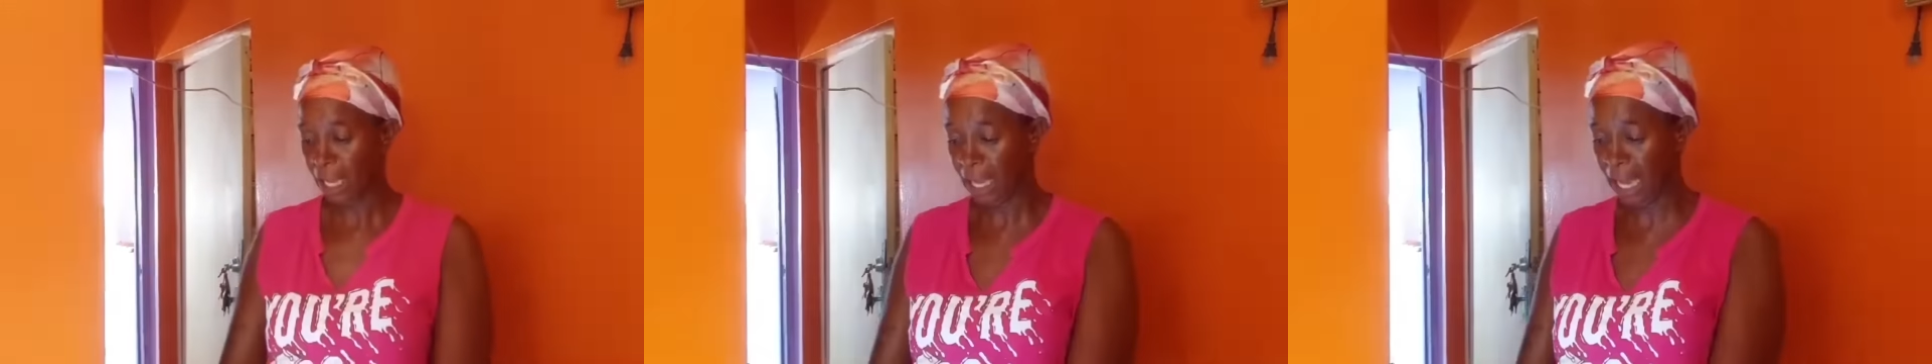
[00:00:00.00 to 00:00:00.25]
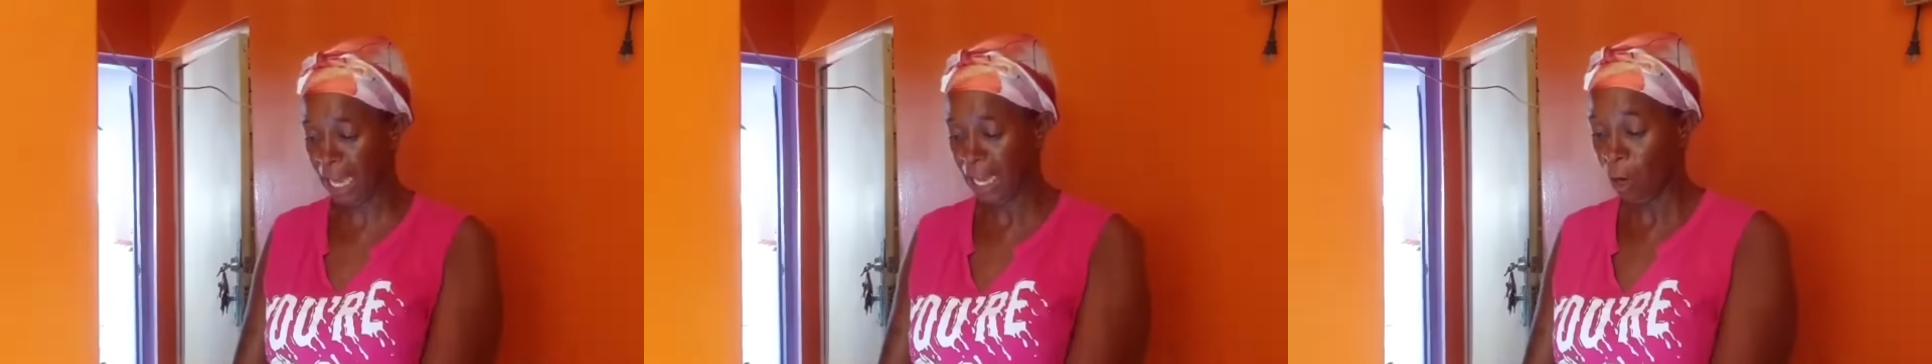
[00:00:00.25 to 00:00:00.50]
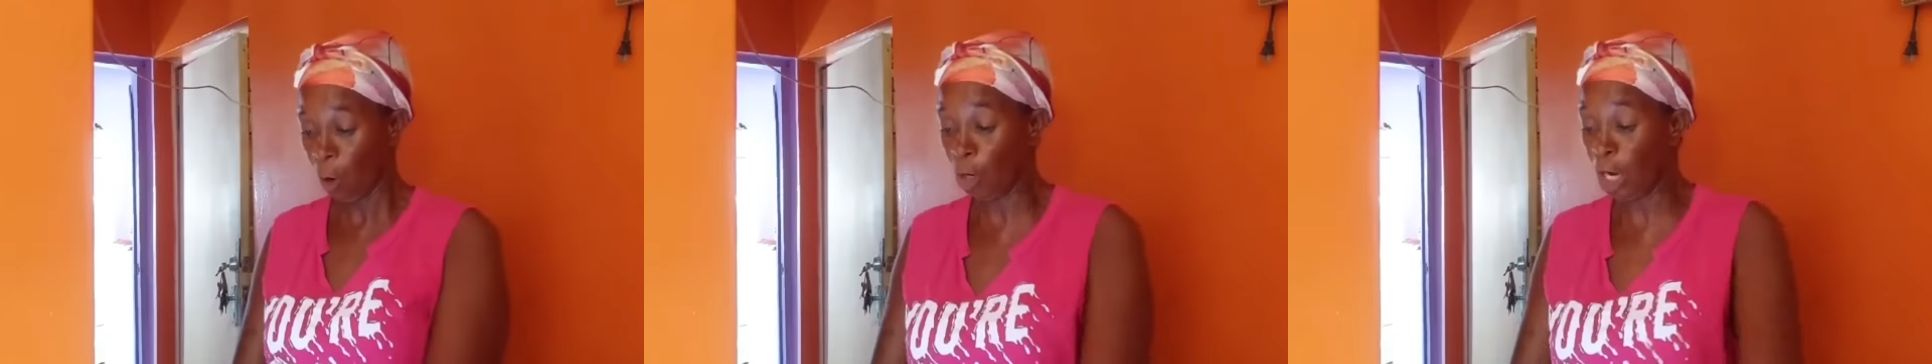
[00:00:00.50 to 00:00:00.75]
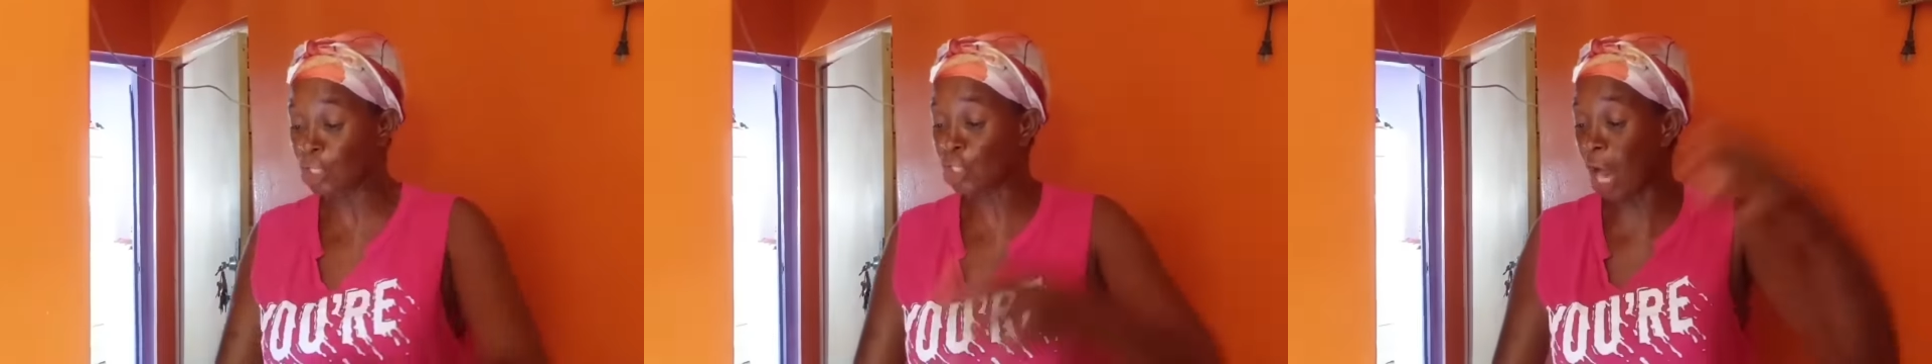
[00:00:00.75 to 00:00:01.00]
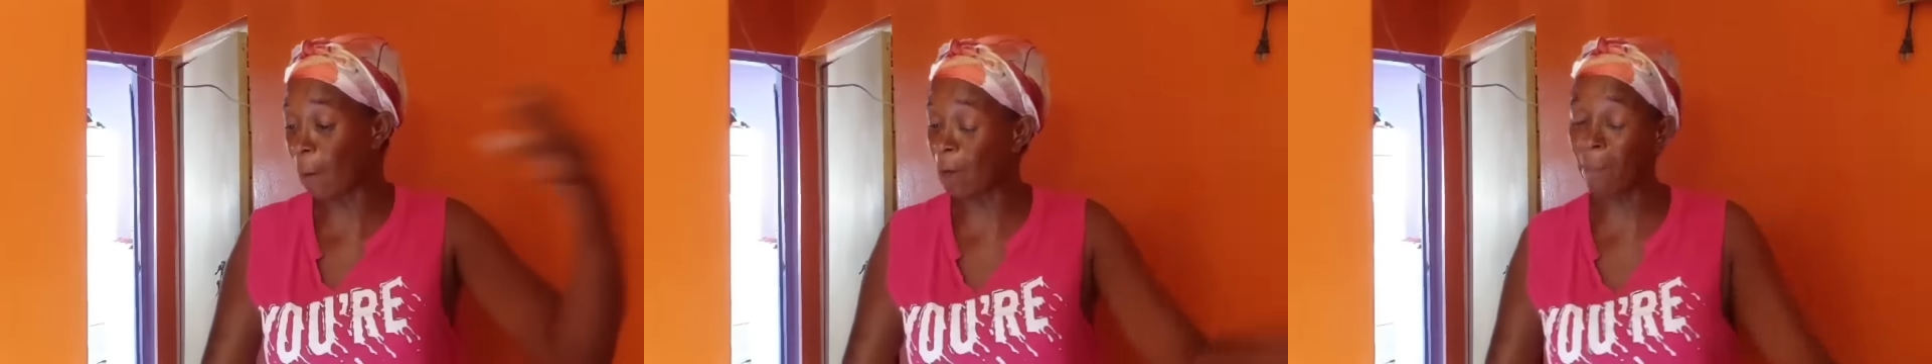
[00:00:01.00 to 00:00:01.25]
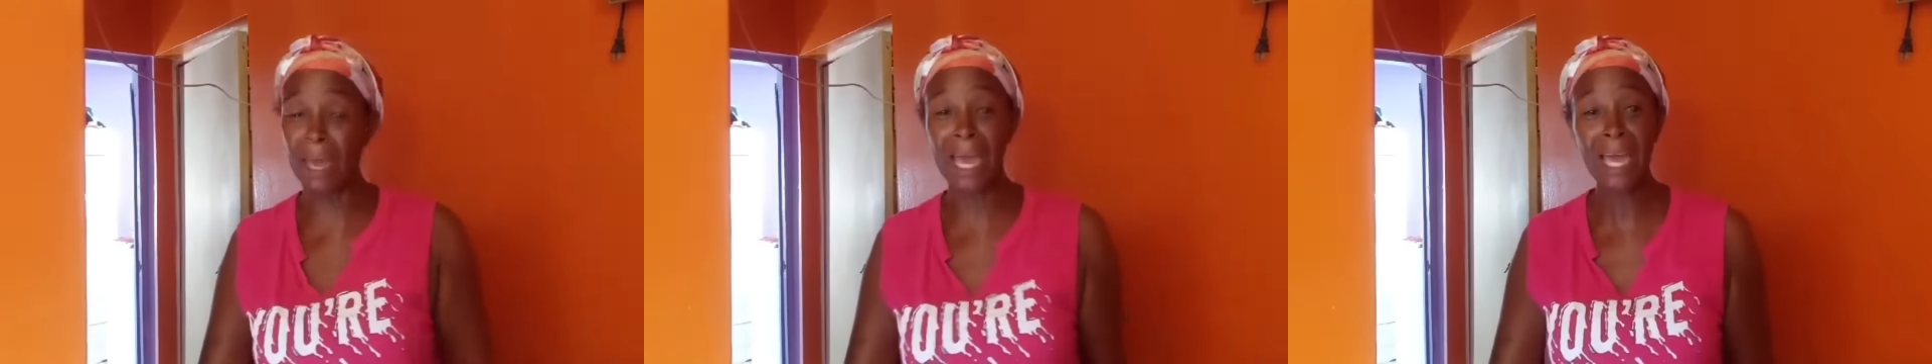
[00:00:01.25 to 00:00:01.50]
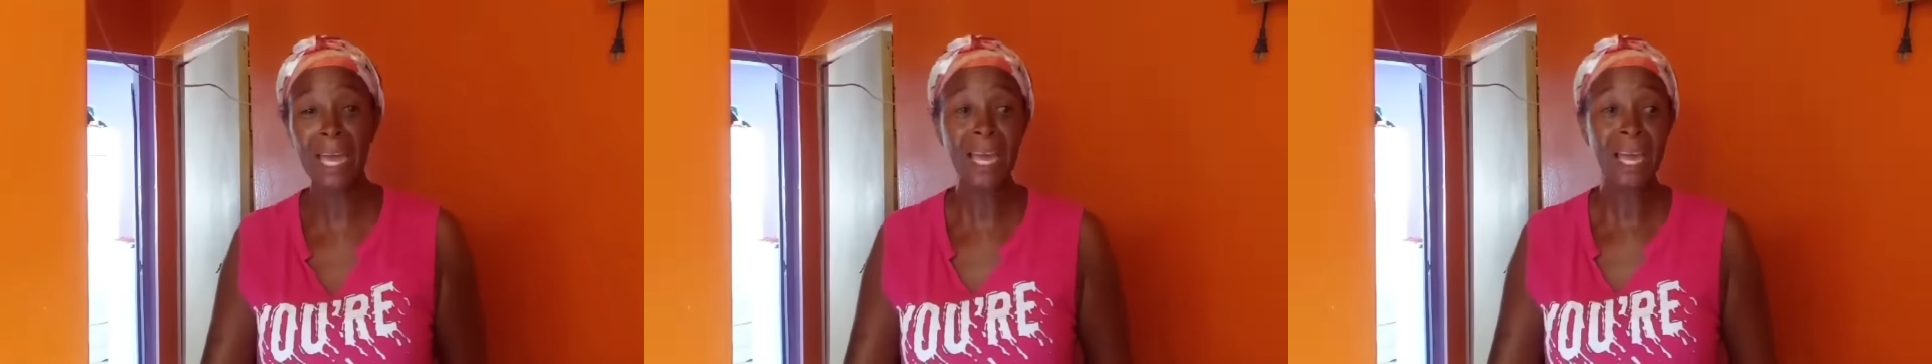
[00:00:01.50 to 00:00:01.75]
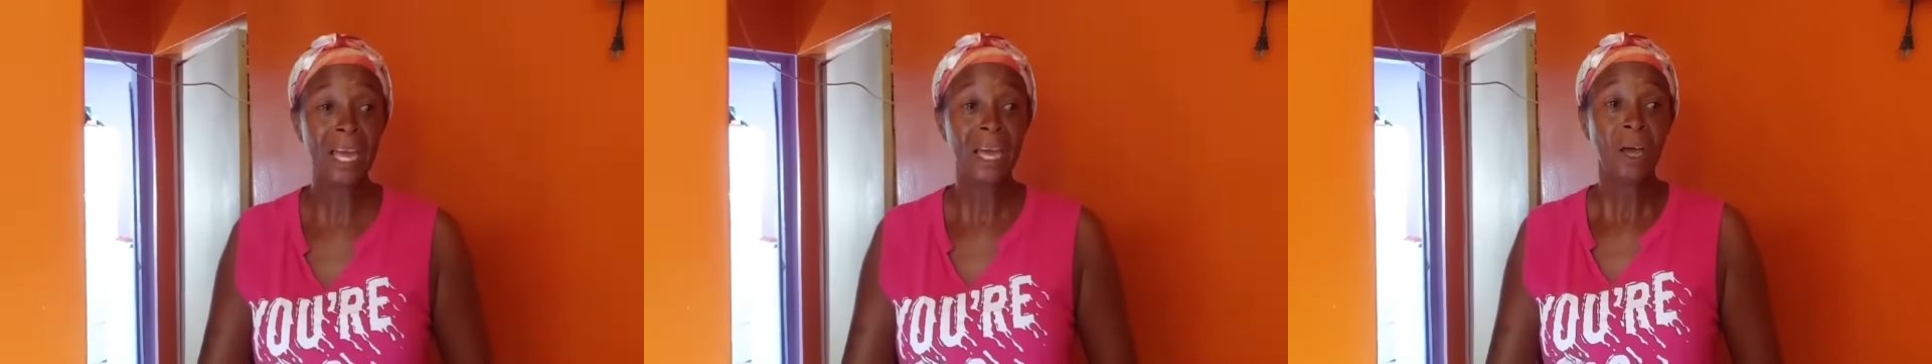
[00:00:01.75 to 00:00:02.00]
Eh? Wanna trouble me?
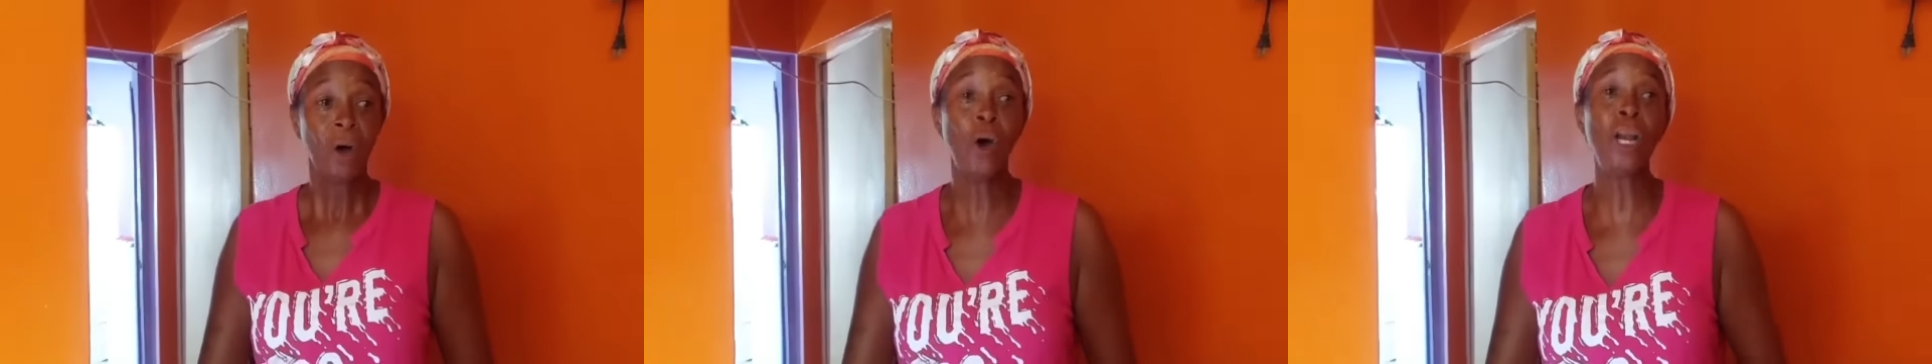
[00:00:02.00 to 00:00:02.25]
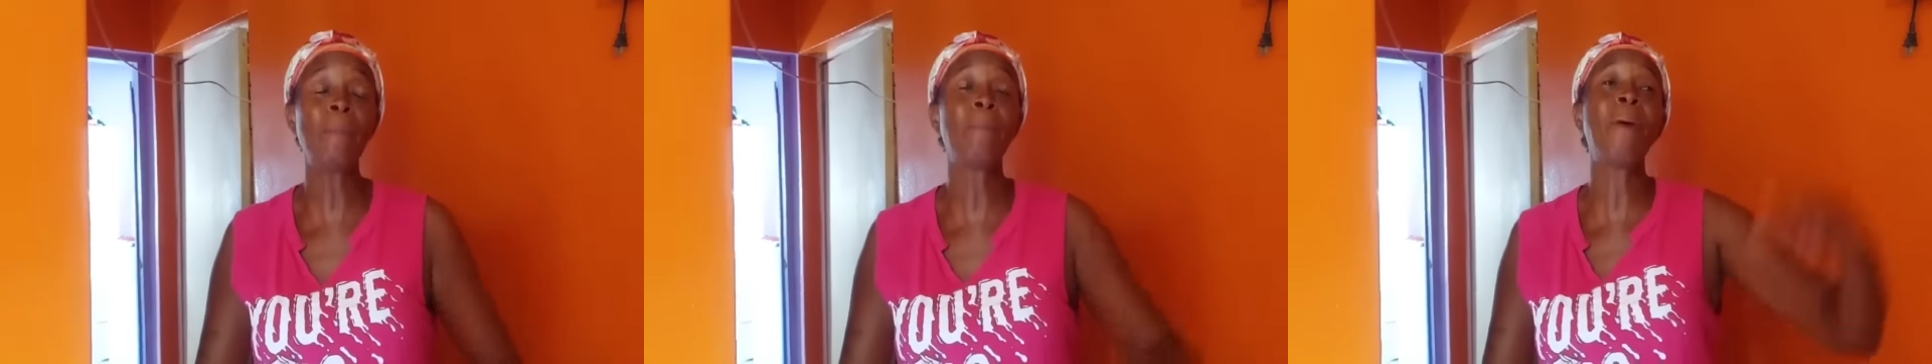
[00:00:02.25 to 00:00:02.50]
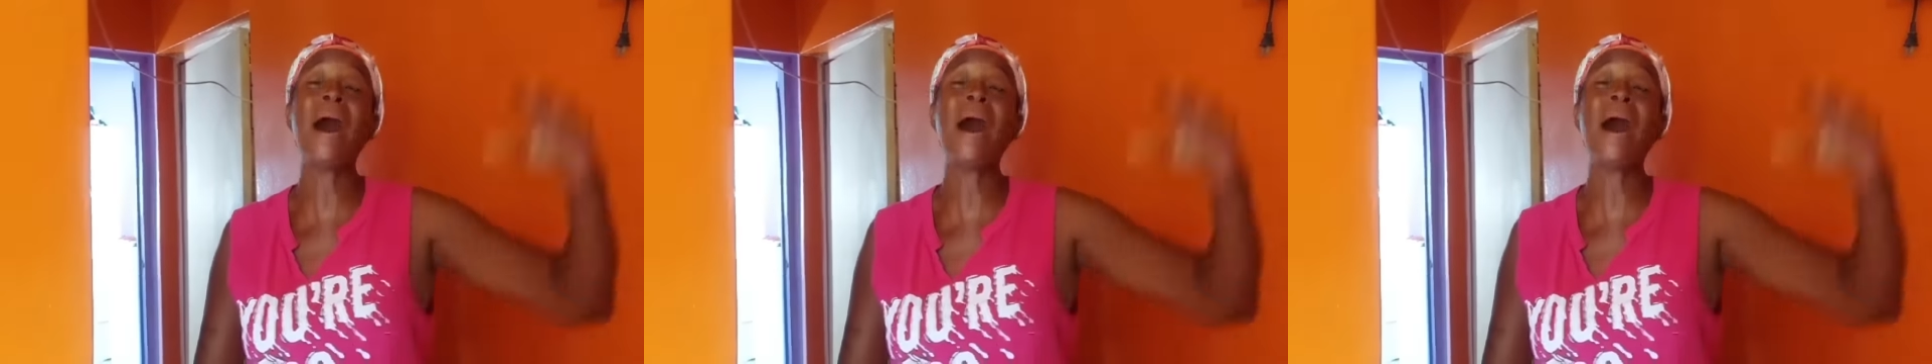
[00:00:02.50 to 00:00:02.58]
want a